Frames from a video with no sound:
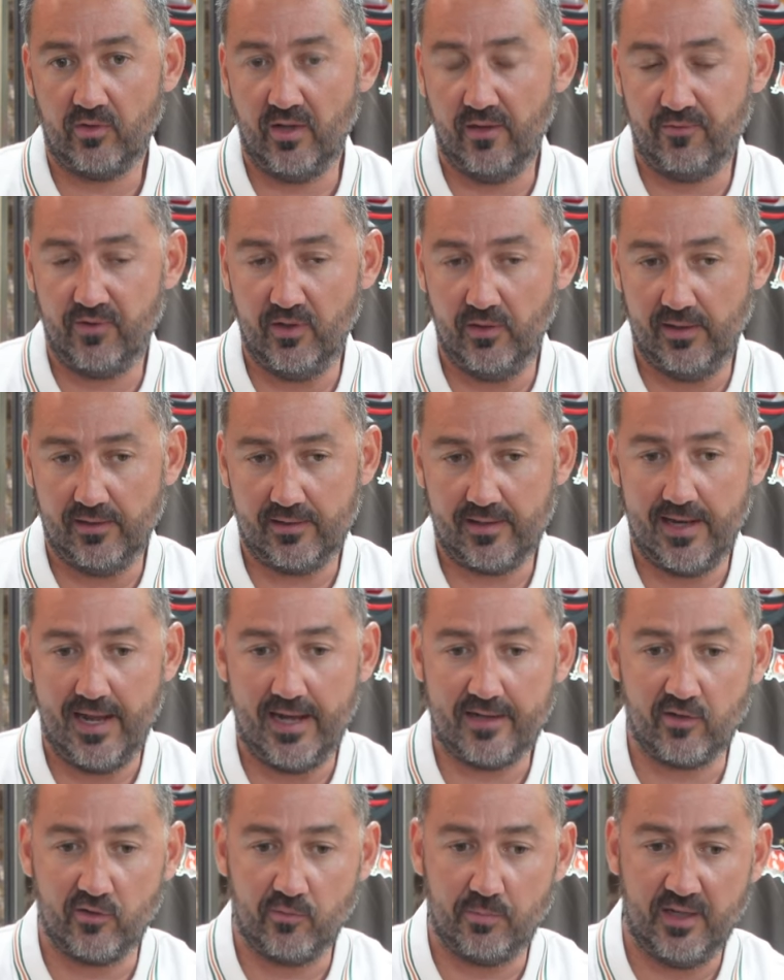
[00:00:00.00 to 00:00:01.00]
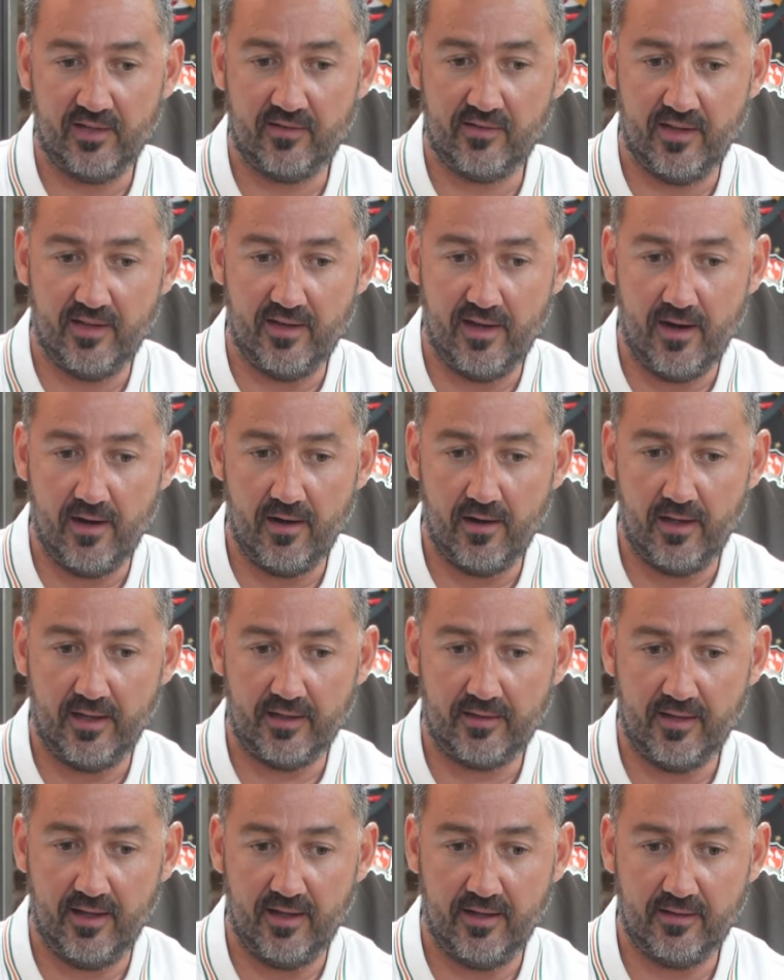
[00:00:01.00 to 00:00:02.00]
a few little collector's bits in there,
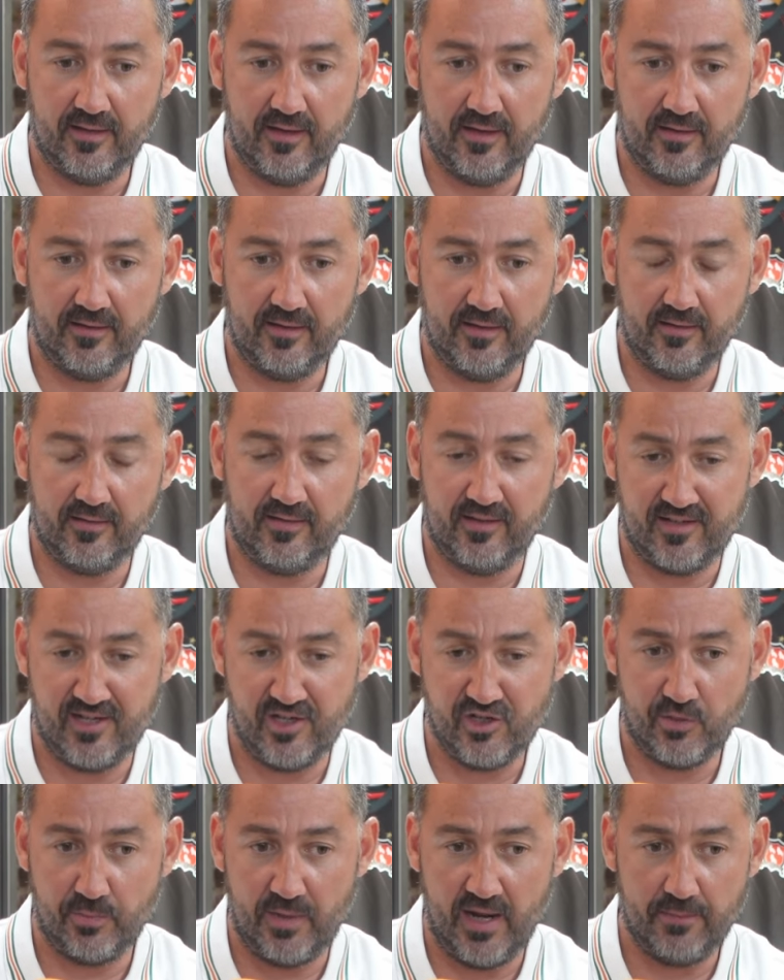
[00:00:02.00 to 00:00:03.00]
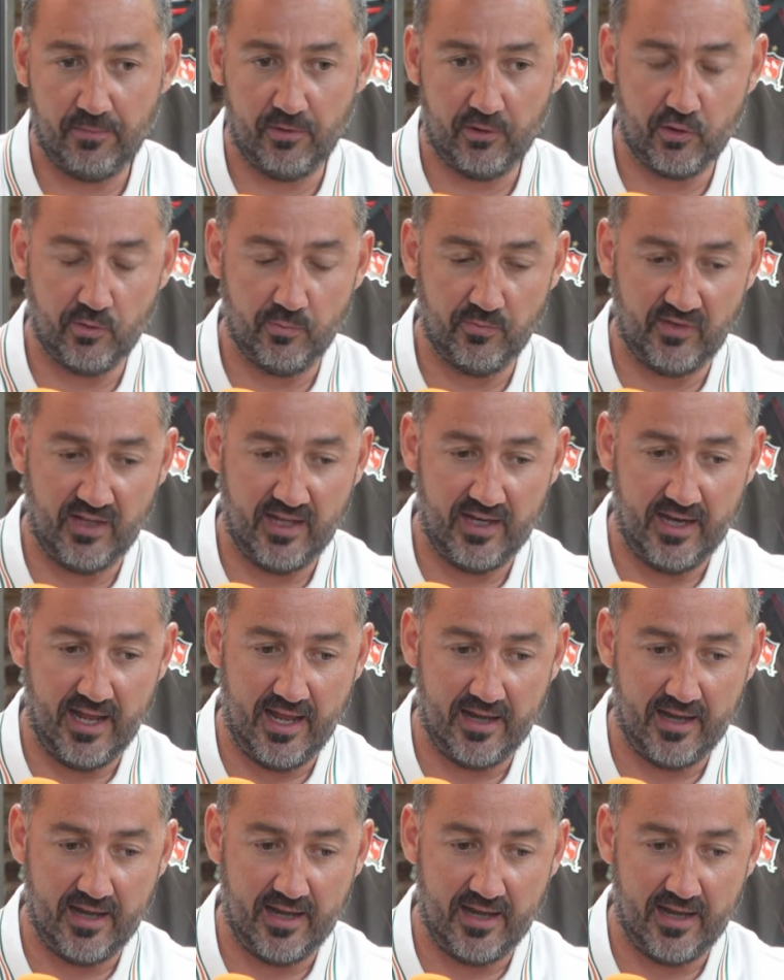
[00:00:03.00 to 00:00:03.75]
like the tissue paper comes in,